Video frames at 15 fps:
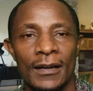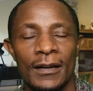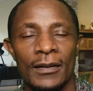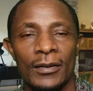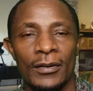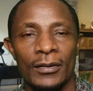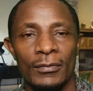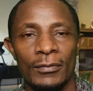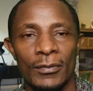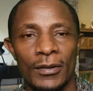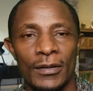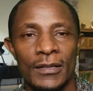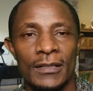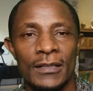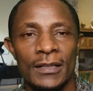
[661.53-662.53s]
or
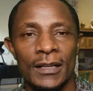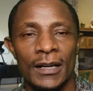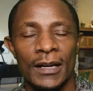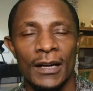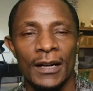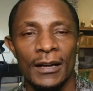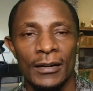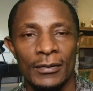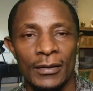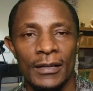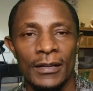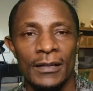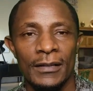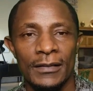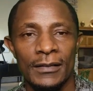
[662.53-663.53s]
what
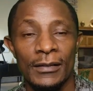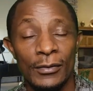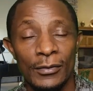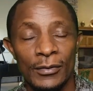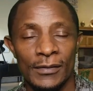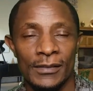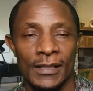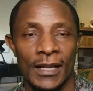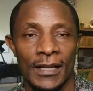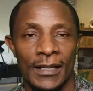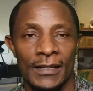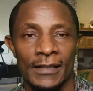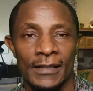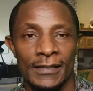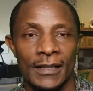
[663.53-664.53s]
it looks like,
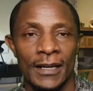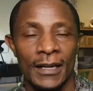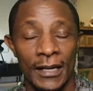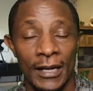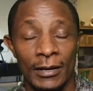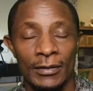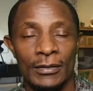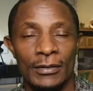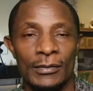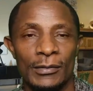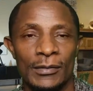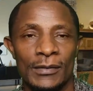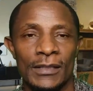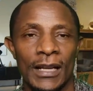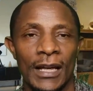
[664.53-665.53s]
literally how it
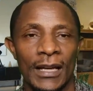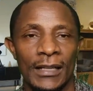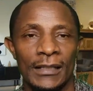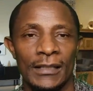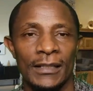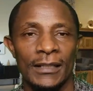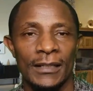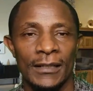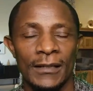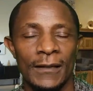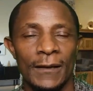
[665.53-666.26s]
looks like, and